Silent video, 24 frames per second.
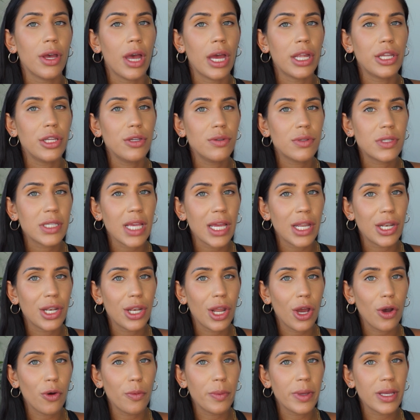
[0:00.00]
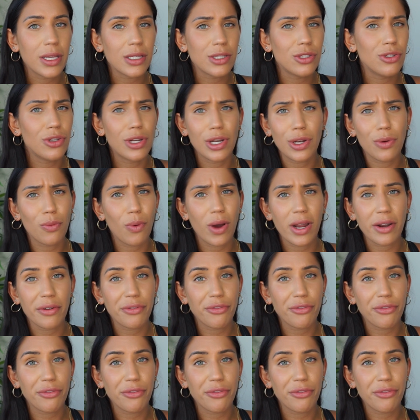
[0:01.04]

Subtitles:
and you said no because you didn't want a